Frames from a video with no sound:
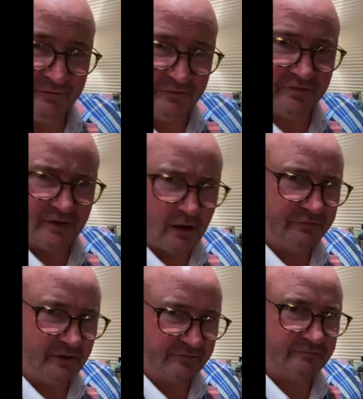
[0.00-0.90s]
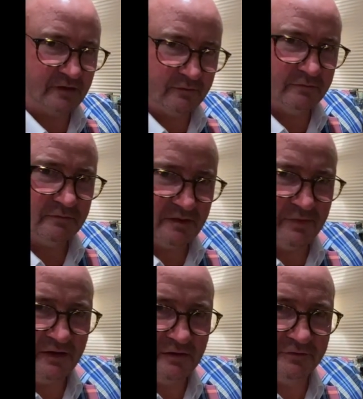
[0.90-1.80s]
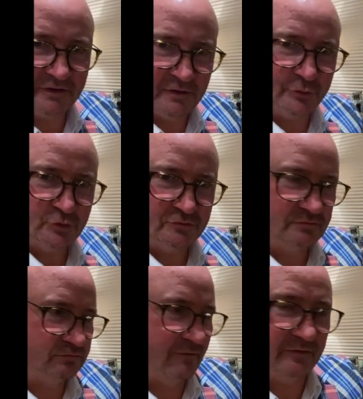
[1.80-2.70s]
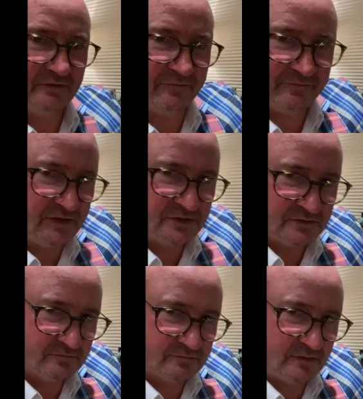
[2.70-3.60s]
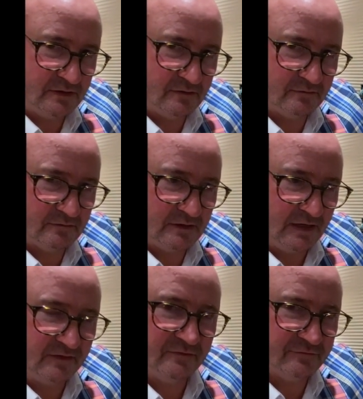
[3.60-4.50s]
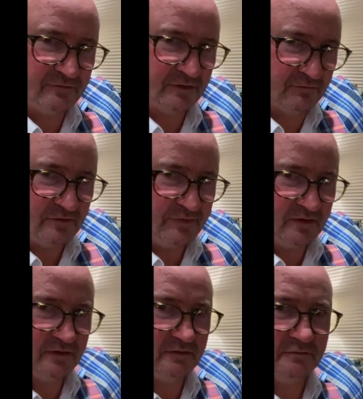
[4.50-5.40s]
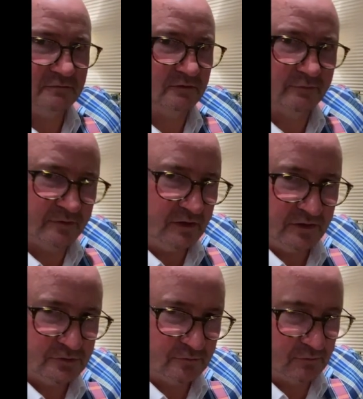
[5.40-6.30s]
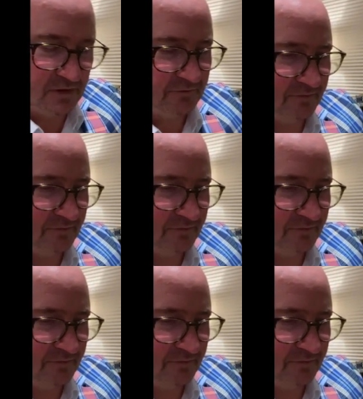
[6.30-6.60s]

are different styles of rum depending on the cultural, whether it's a French, you know, ancestry in the Caribbean or British or whatever